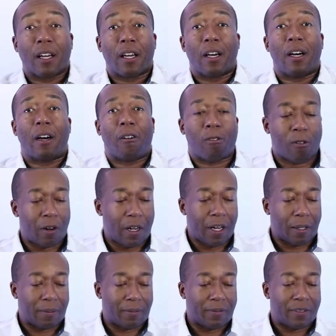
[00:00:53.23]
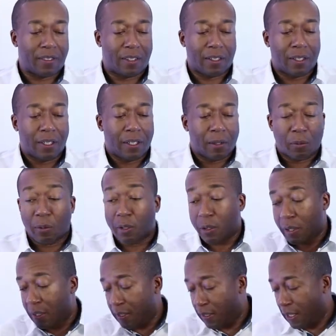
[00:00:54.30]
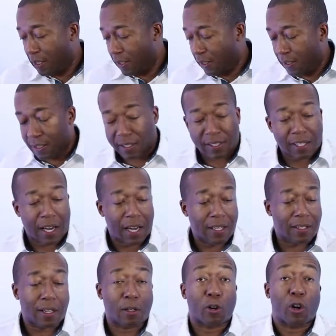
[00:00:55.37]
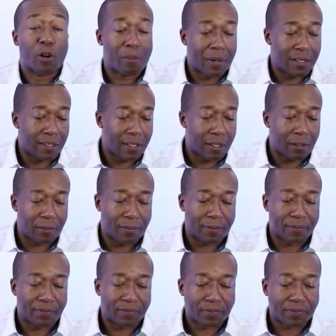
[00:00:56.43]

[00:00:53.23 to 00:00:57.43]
Alright. We'll go ahead and set this to the side so I don't hurt myself.